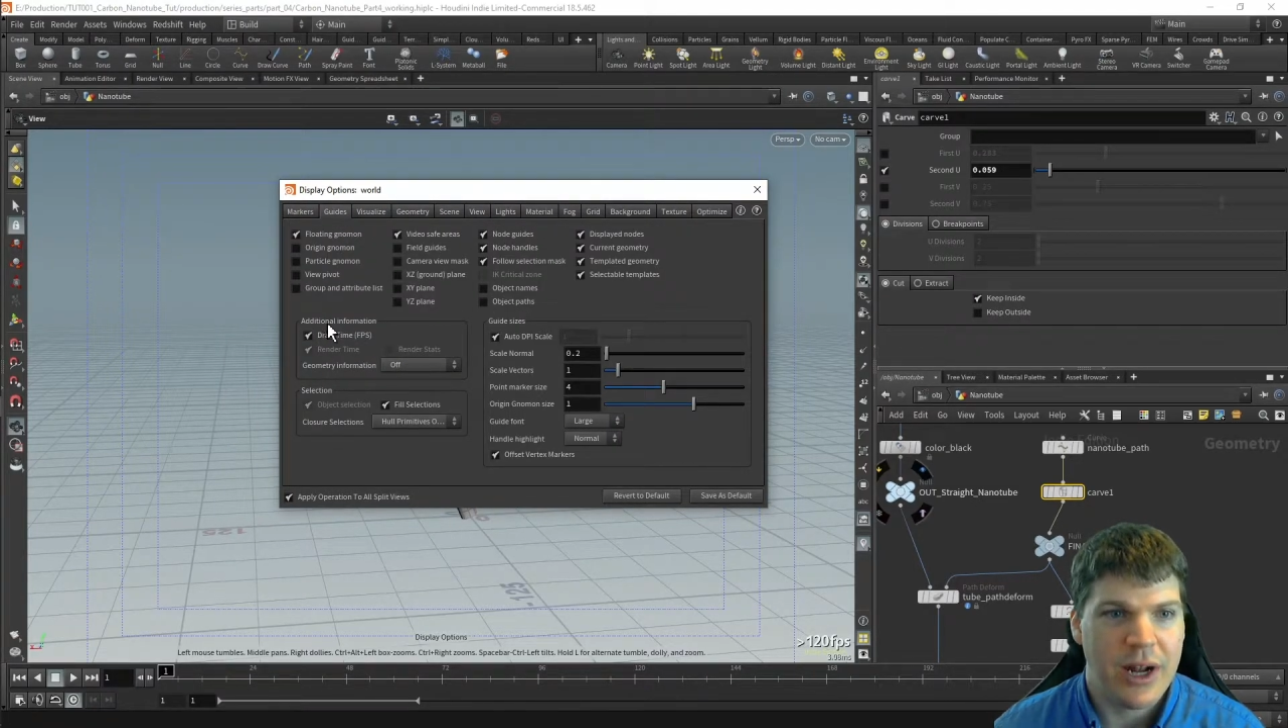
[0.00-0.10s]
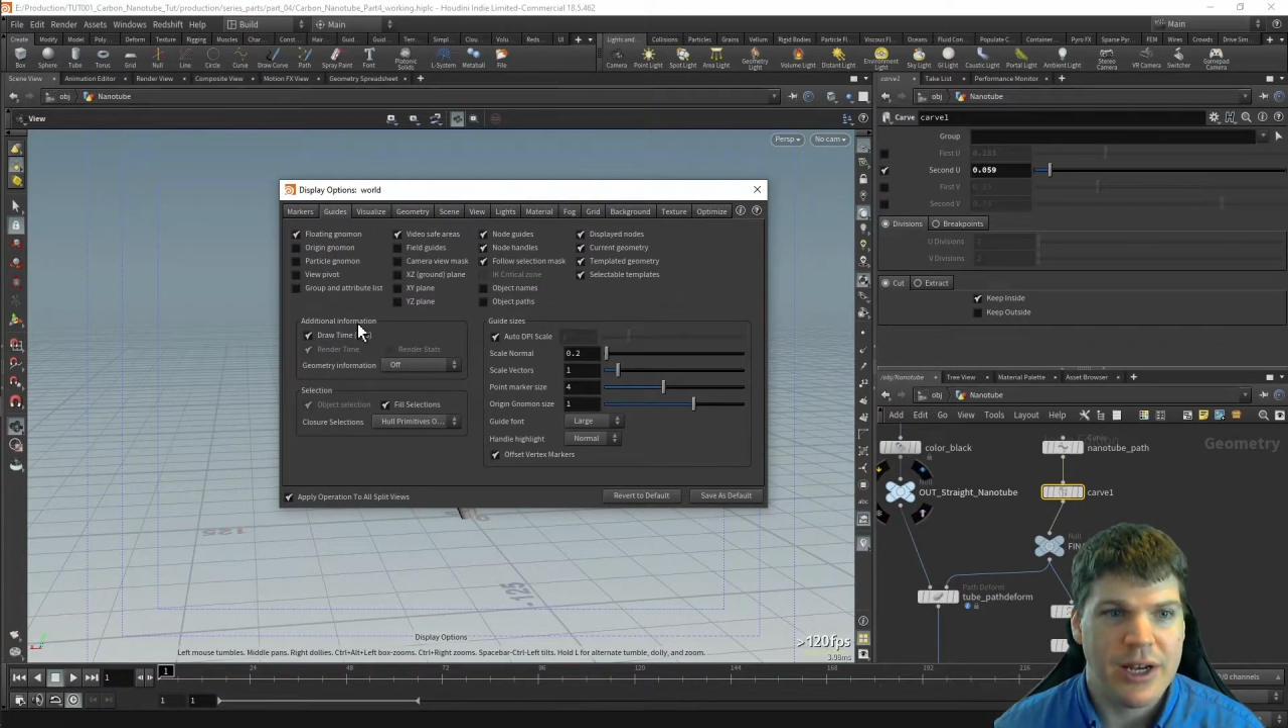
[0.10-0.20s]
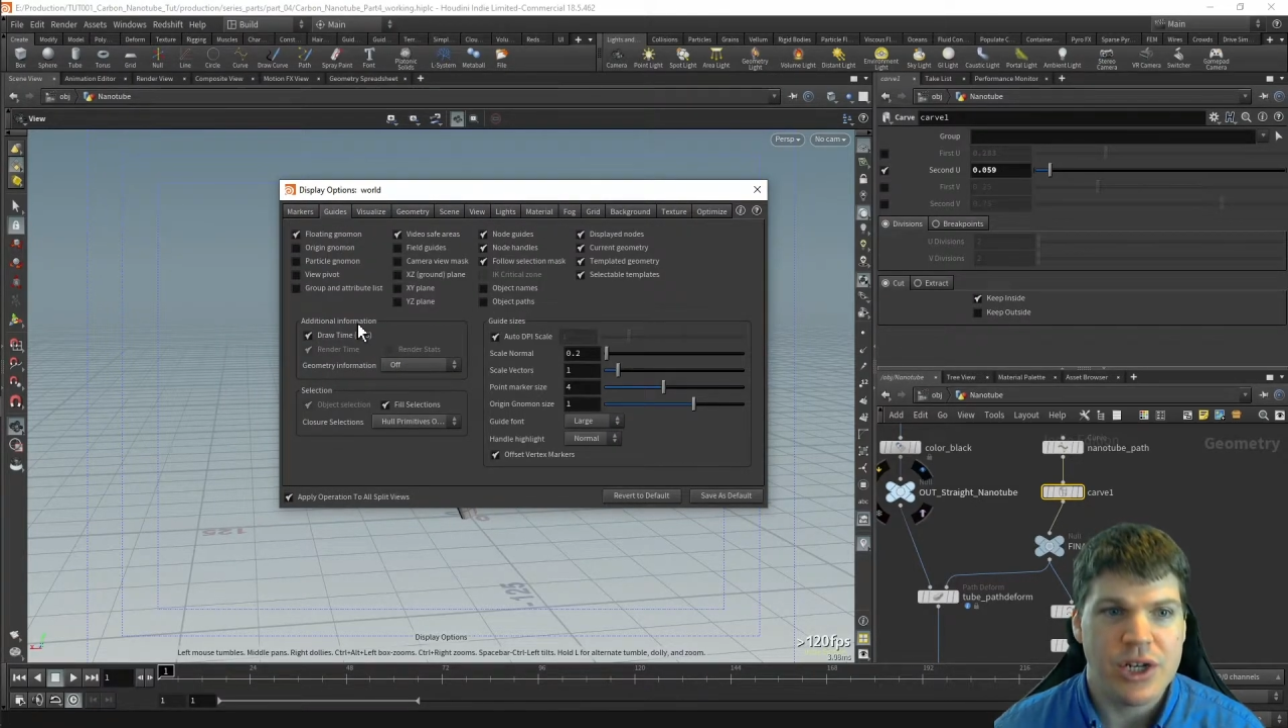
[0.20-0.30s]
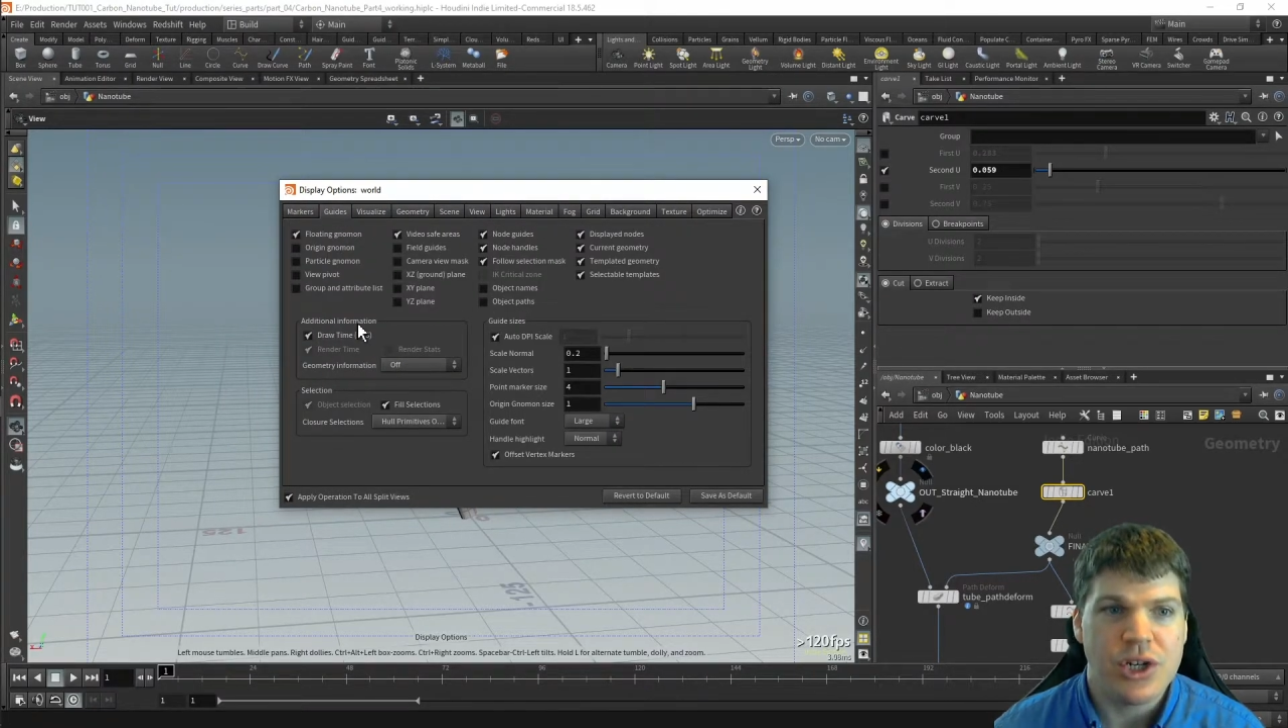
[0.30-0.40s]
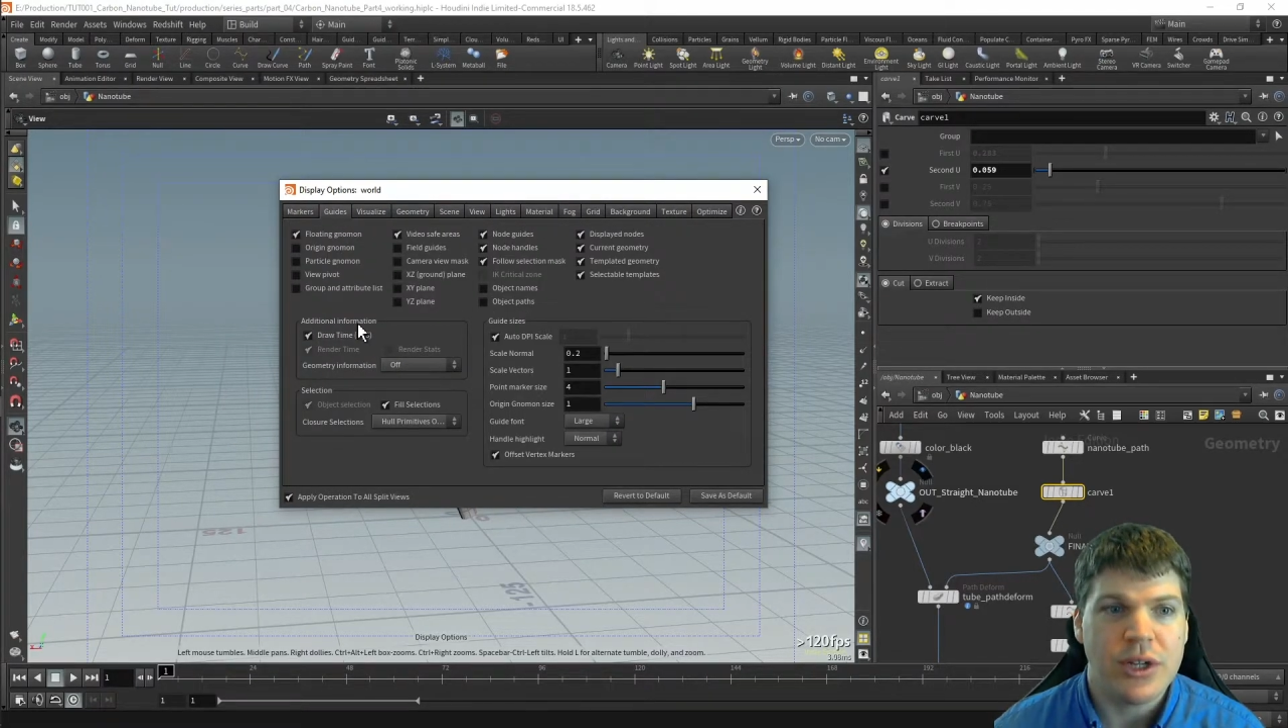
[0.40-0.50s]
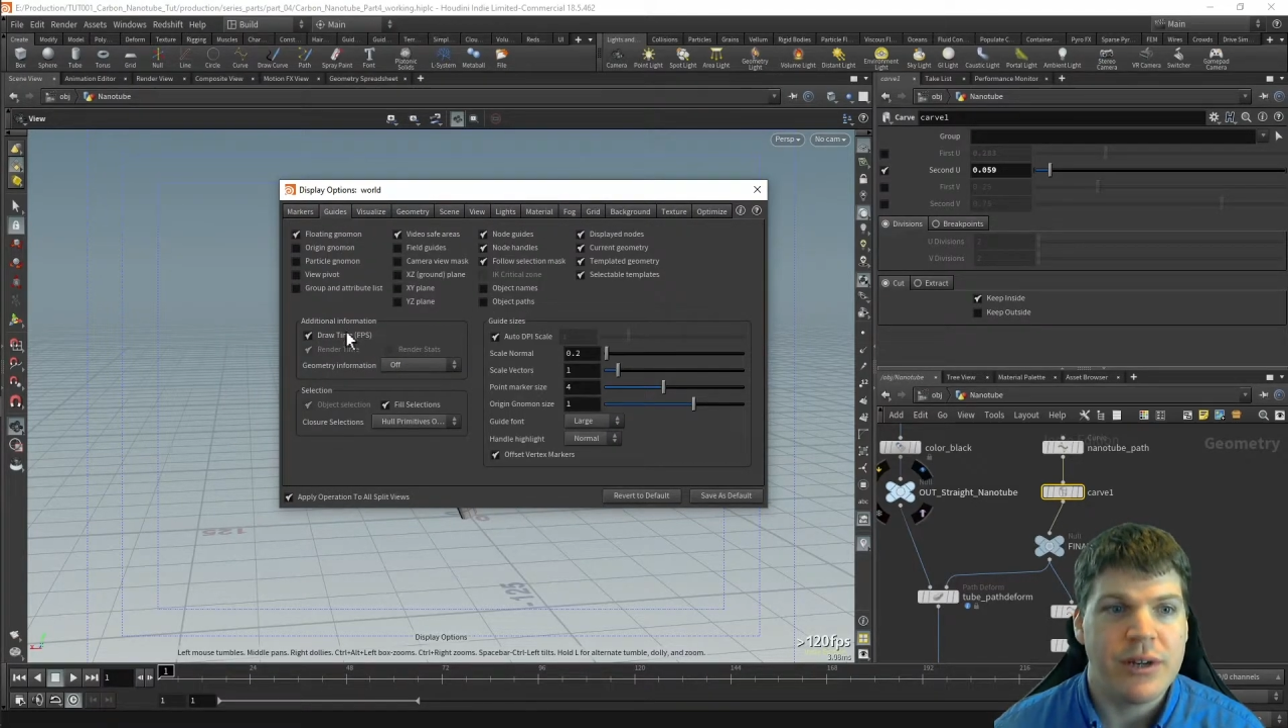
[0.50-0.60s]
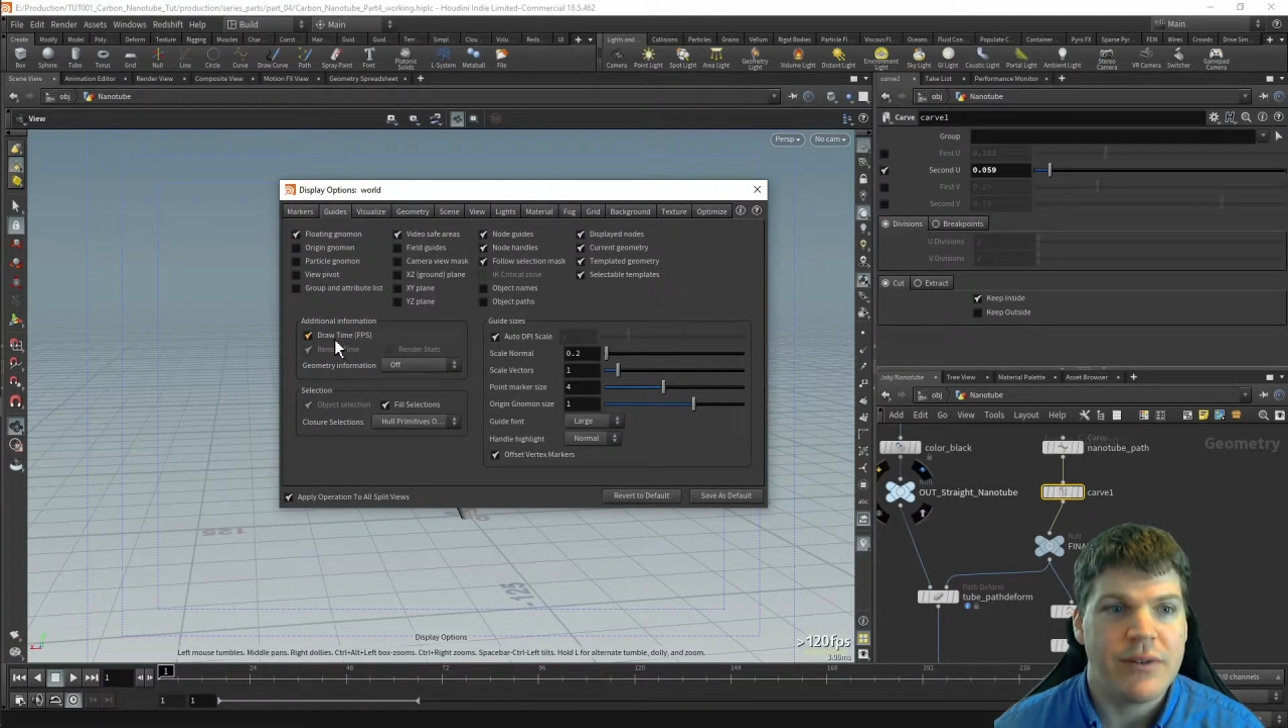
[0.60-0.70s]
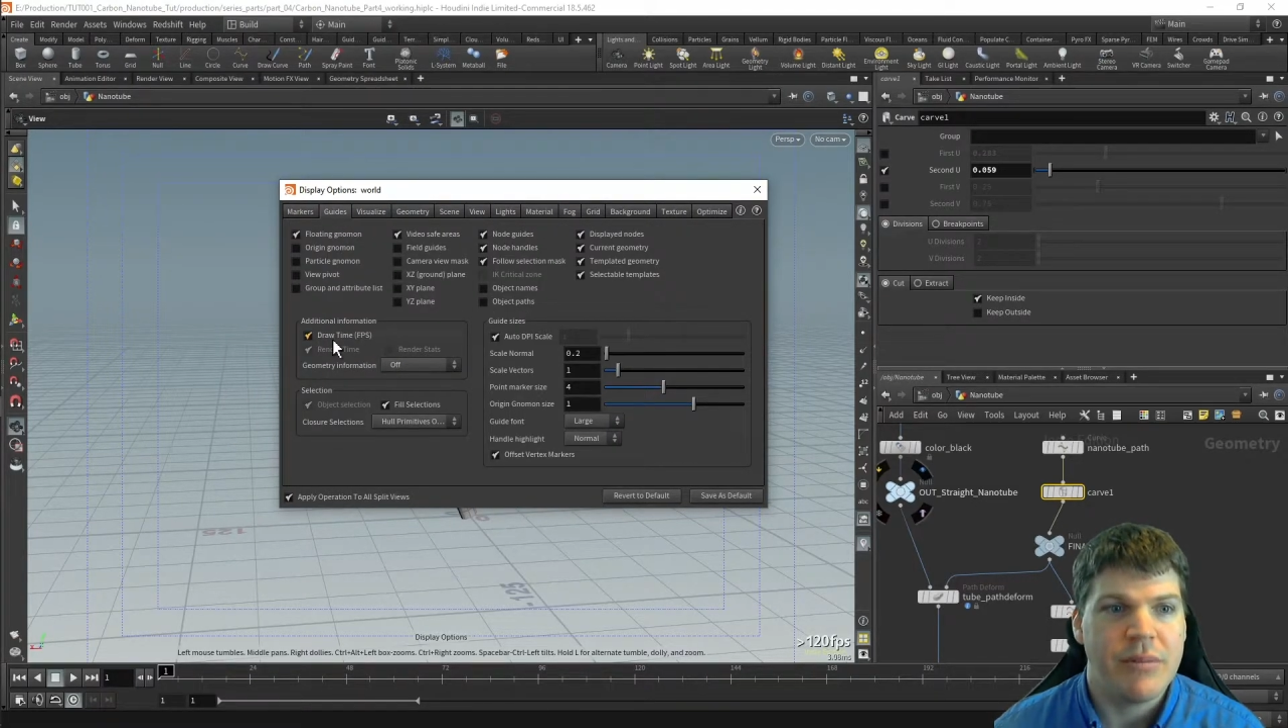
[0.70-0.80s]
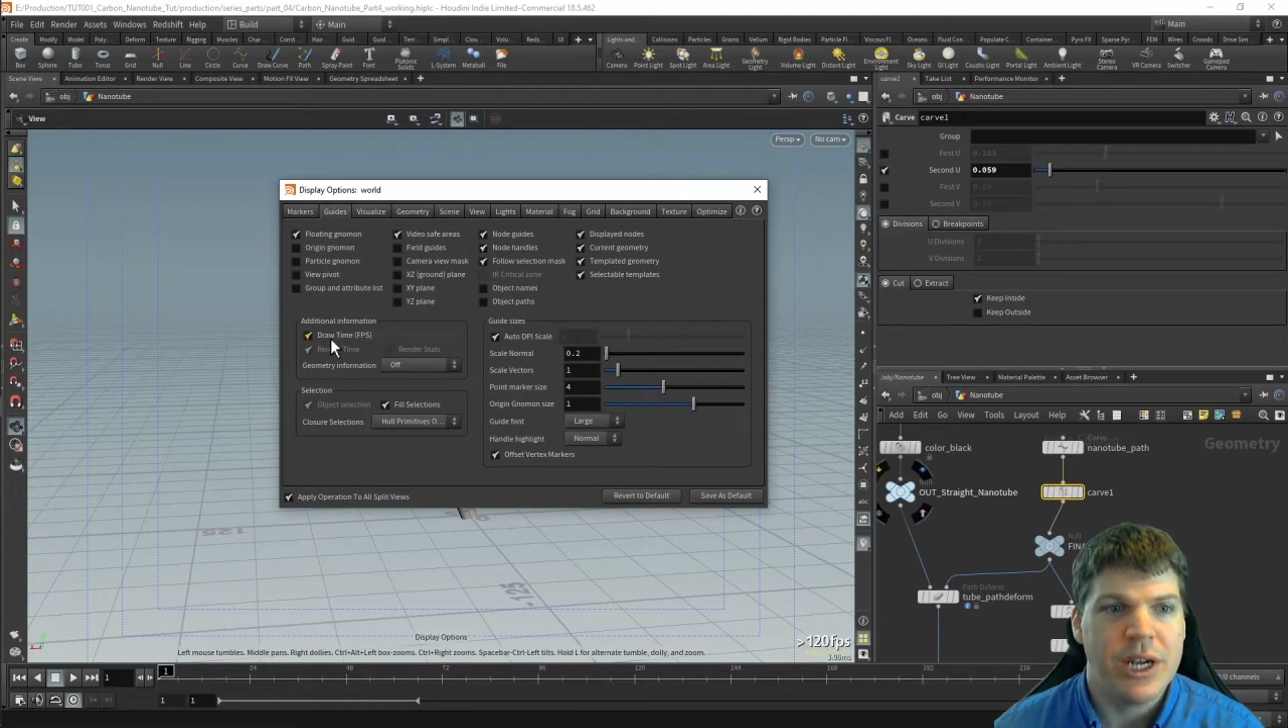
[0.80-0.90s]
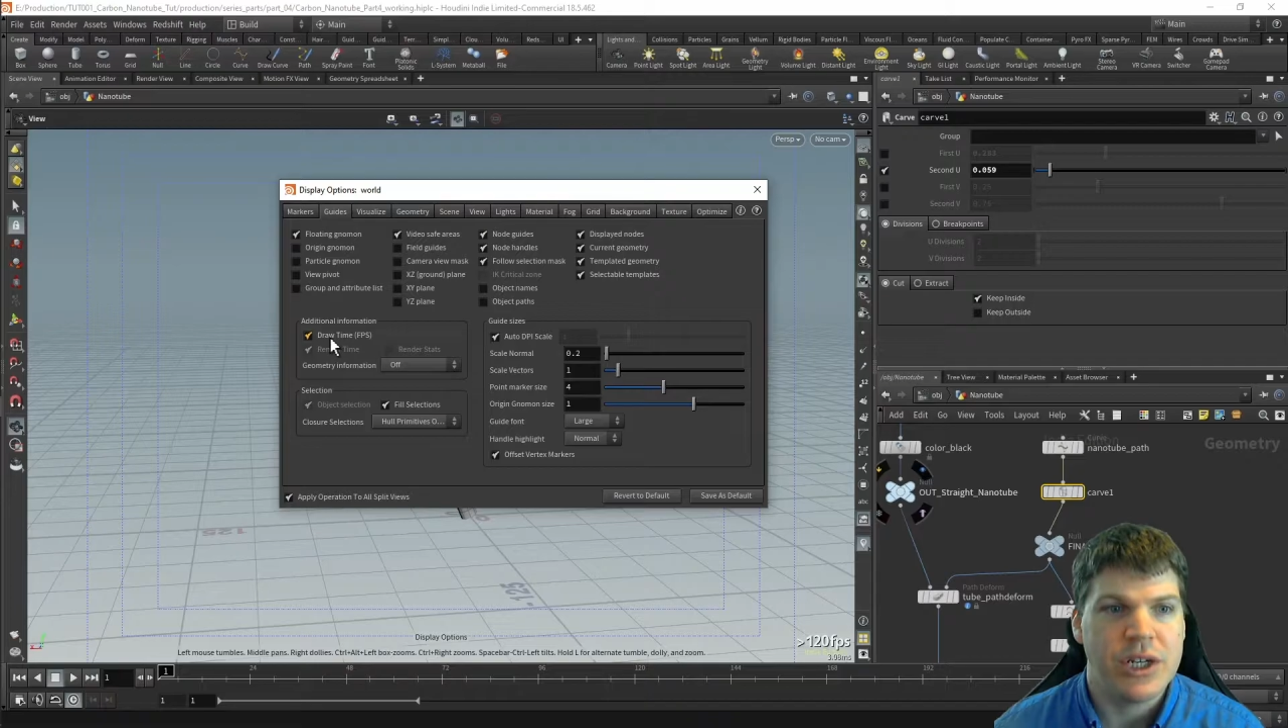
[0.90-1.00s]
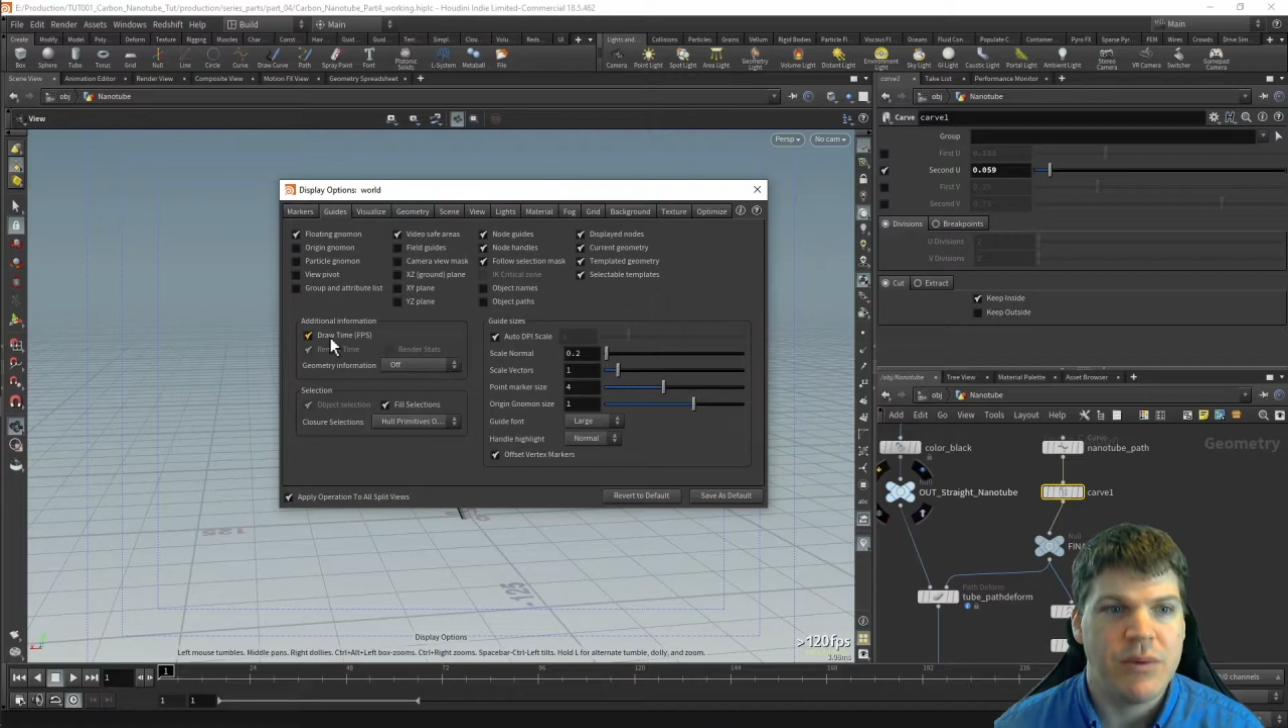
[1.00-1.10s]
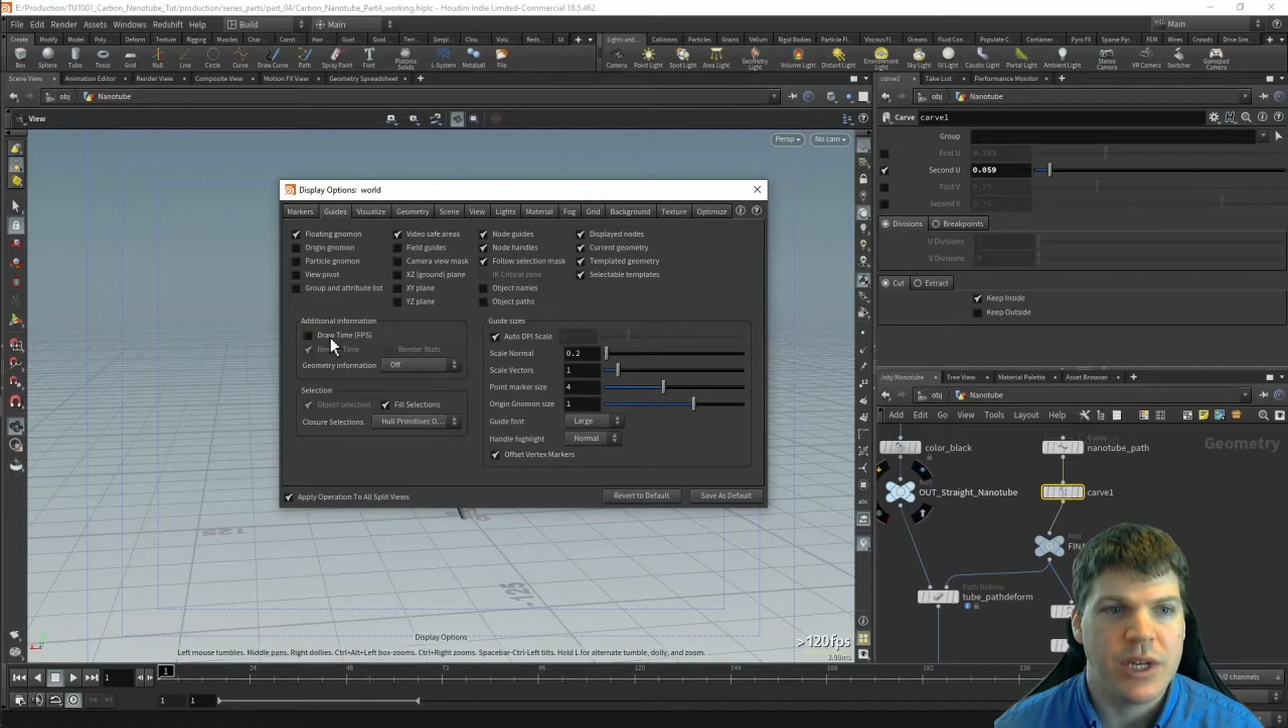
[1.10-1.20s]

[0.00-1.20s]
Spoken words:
additional information,